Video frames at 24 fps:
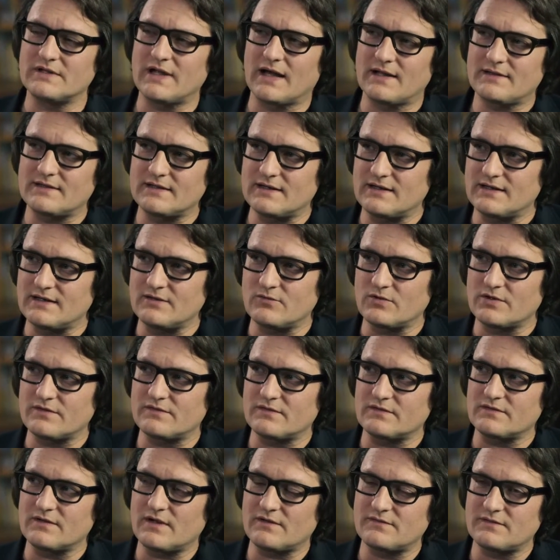Not that anyone's
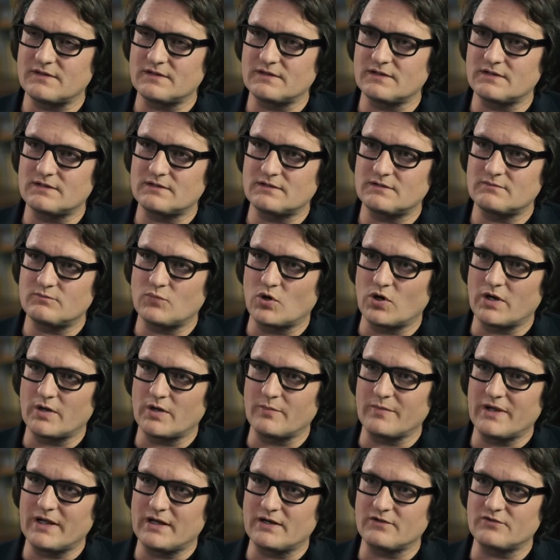suggesting that
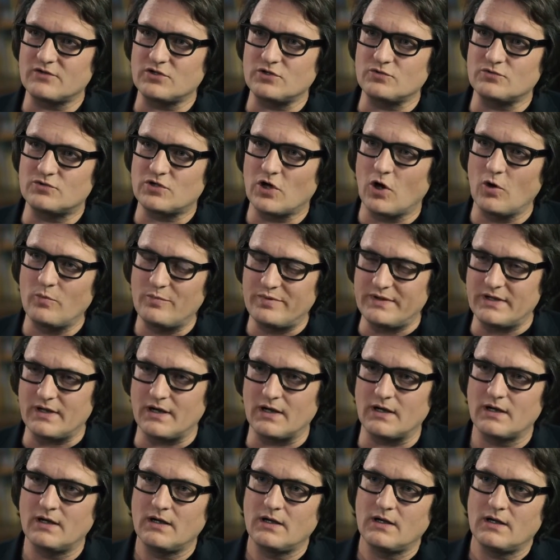Burning Man is a
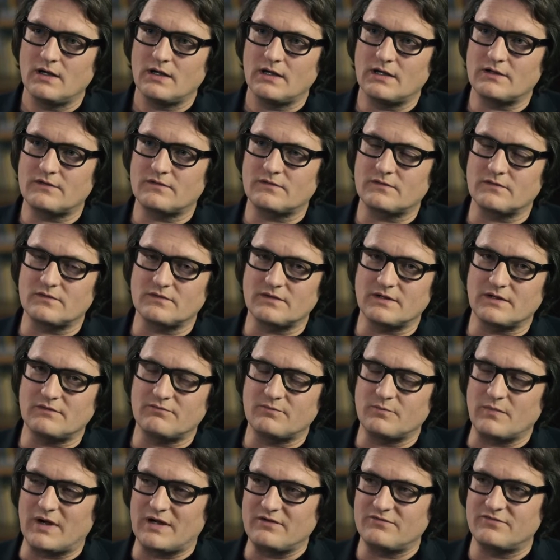utopia. It certainly
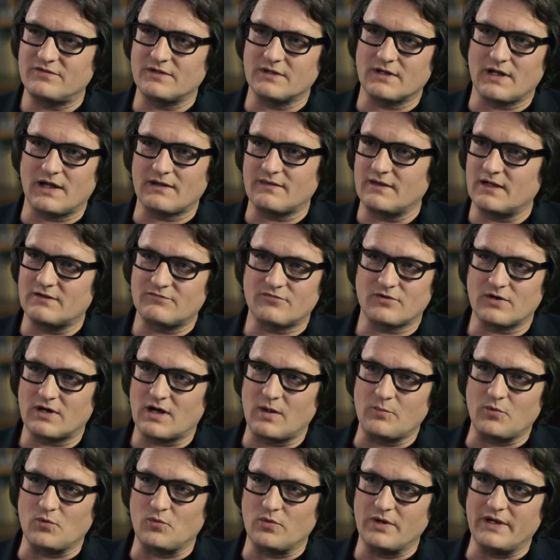might feel like that for a
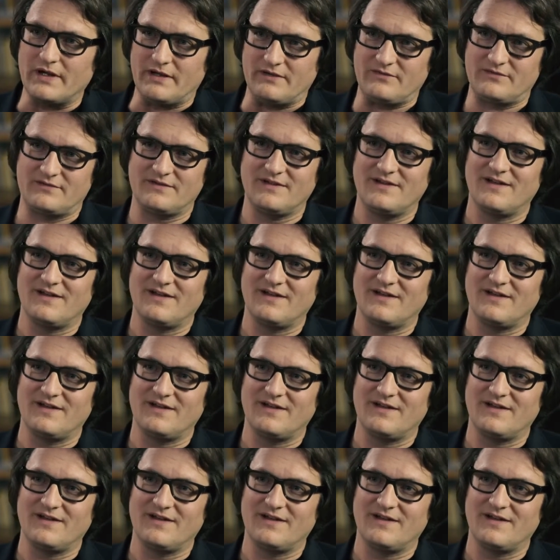couple weeks.